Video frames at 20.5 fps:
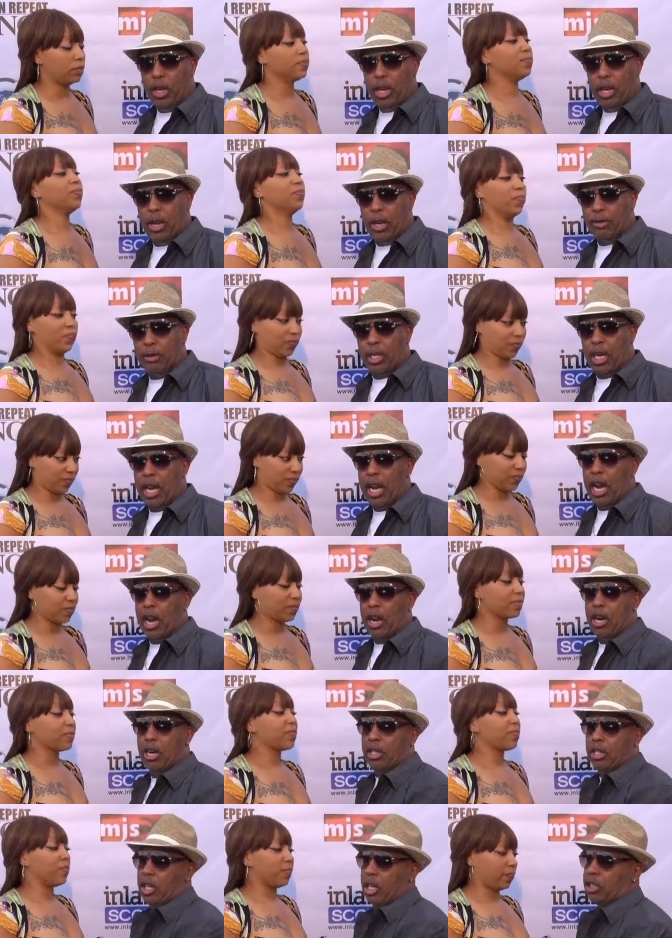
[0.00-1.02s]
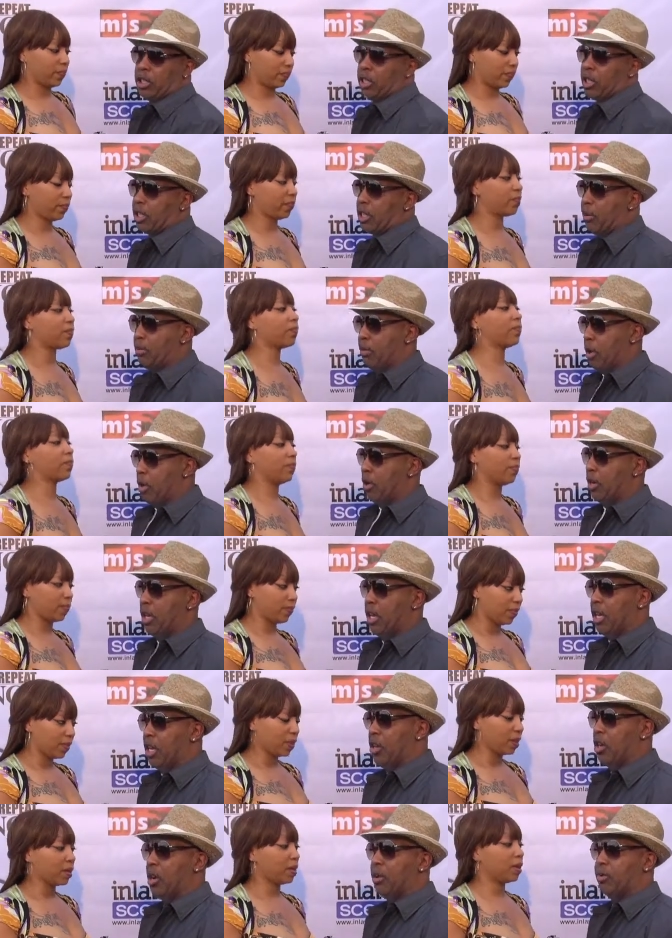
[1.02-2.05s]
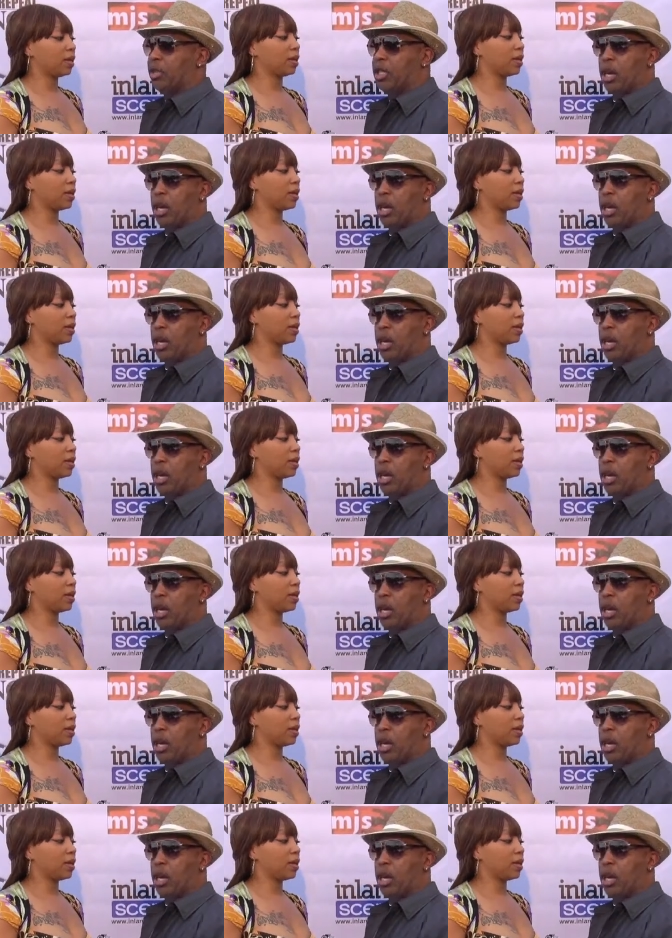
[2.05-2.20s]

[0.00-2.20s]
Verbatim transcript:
Speaker 1: You know what I'm saying? Out here touching the community, you know what I'm